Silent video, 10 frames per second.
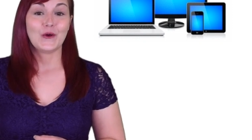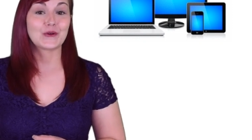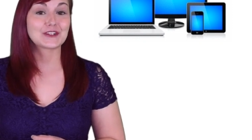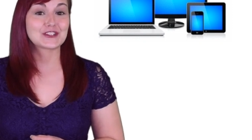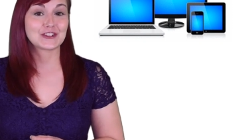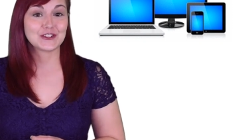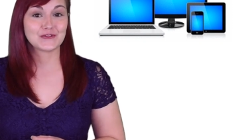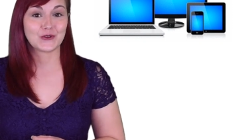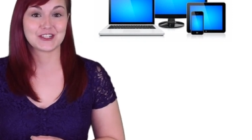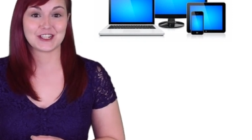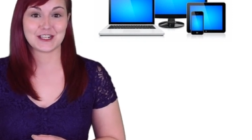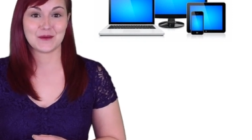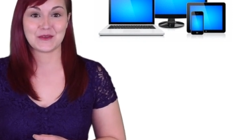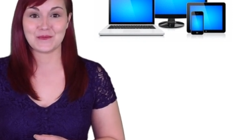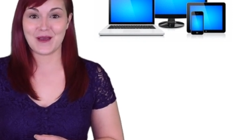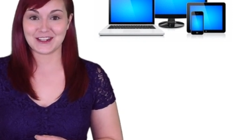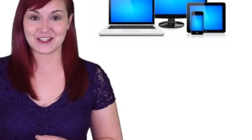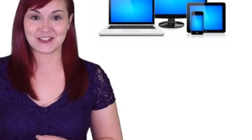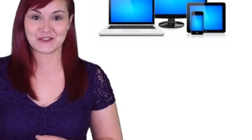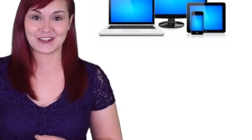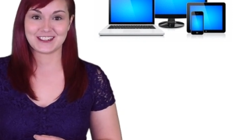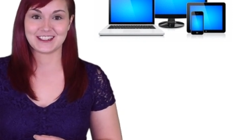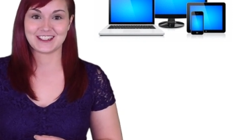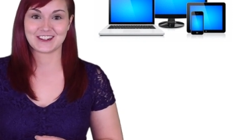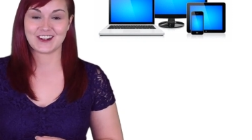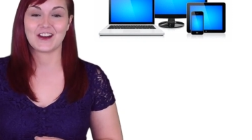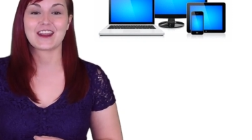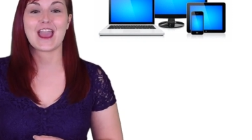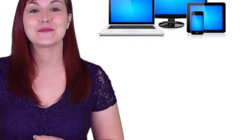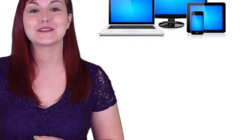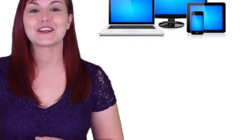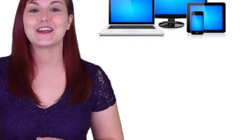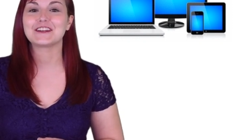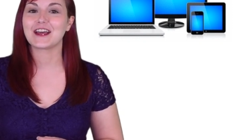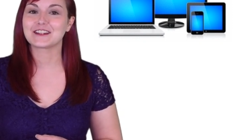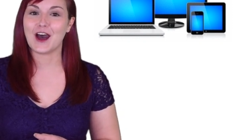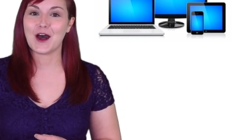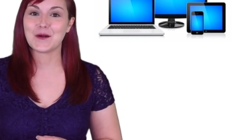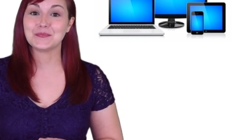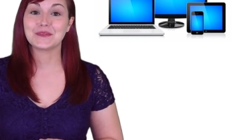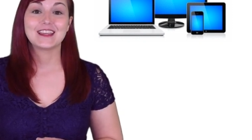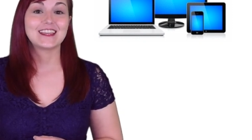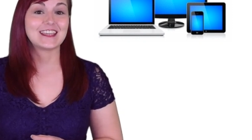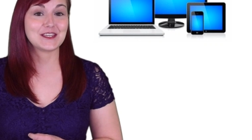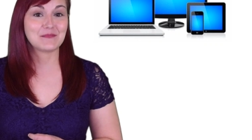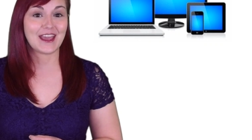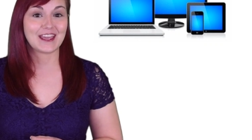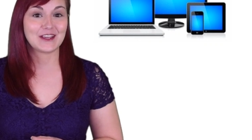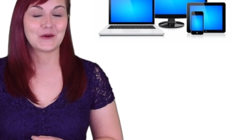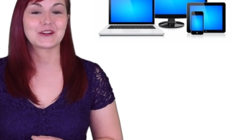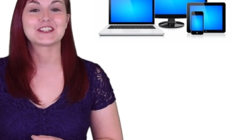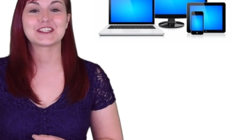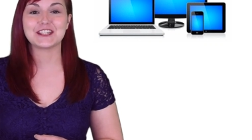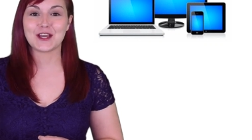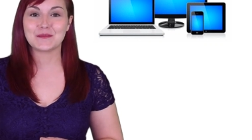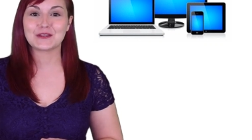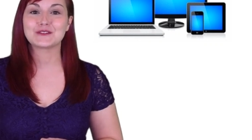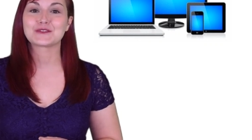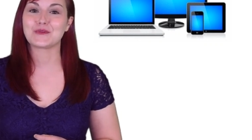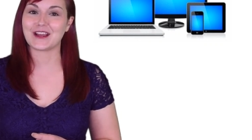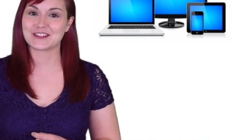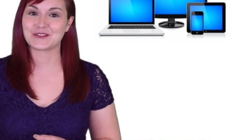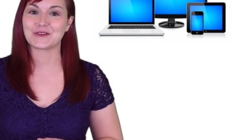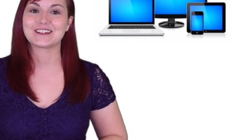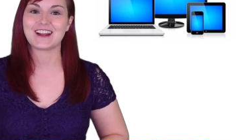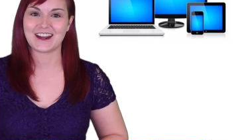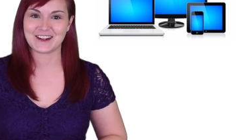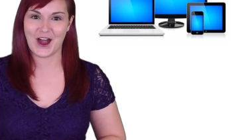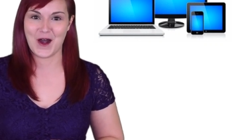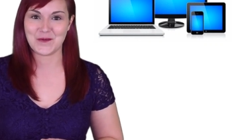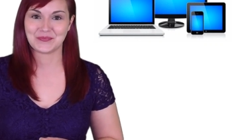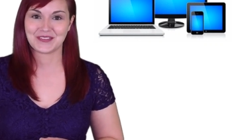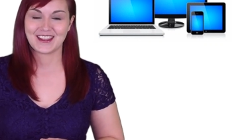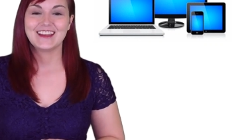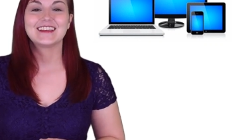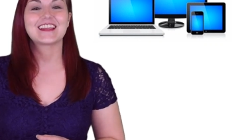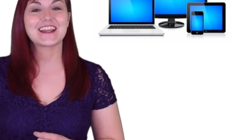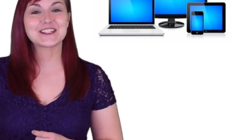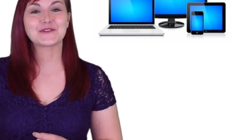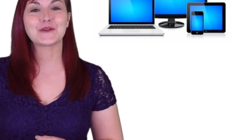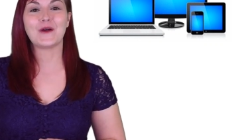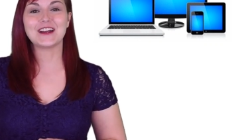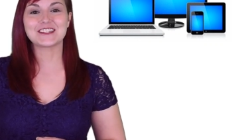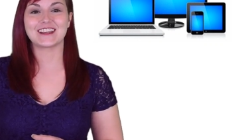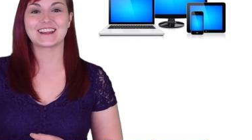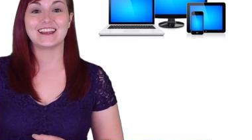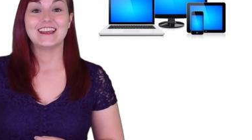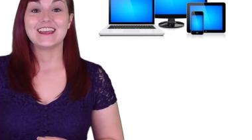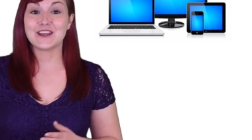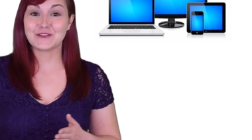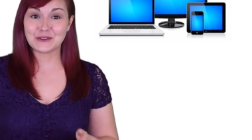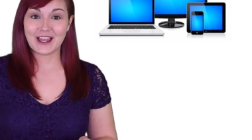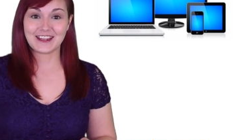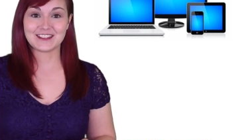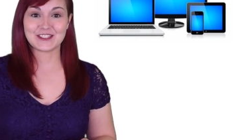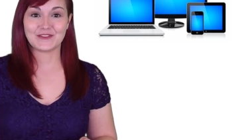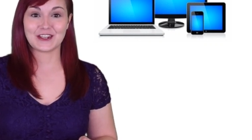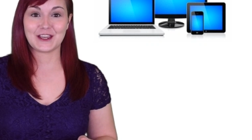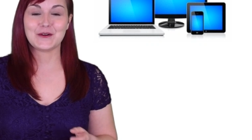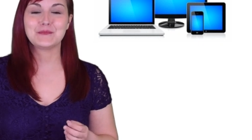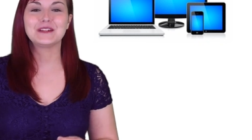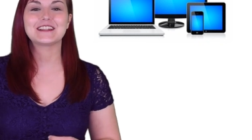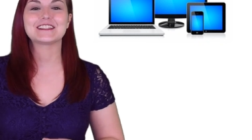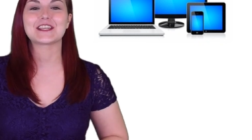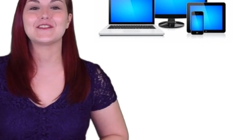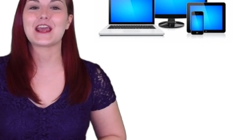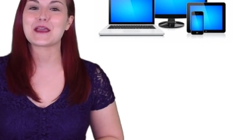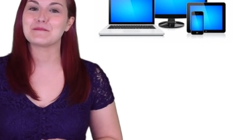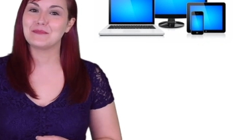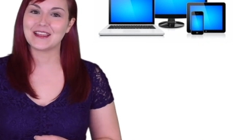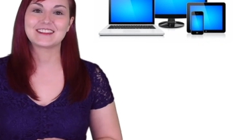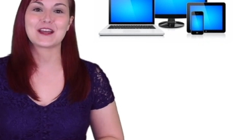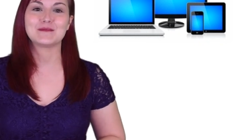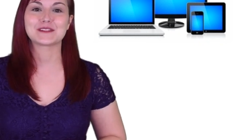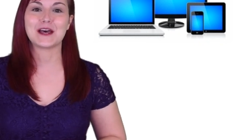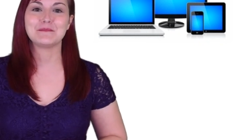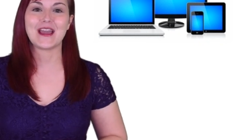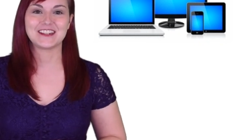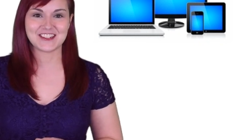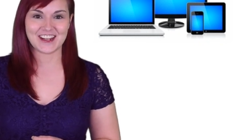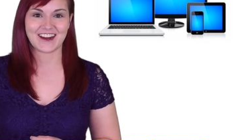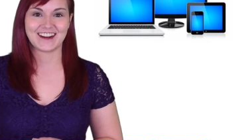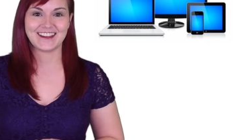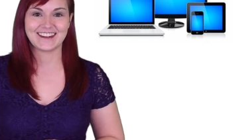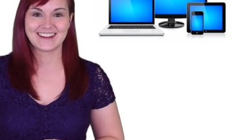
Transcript: or search for GW Magic Screen Cleaner on Amazon.com, eBay, or GWDirectStore.com. Thanks for watching. If you like this video, please give it a big thumbs up and share it.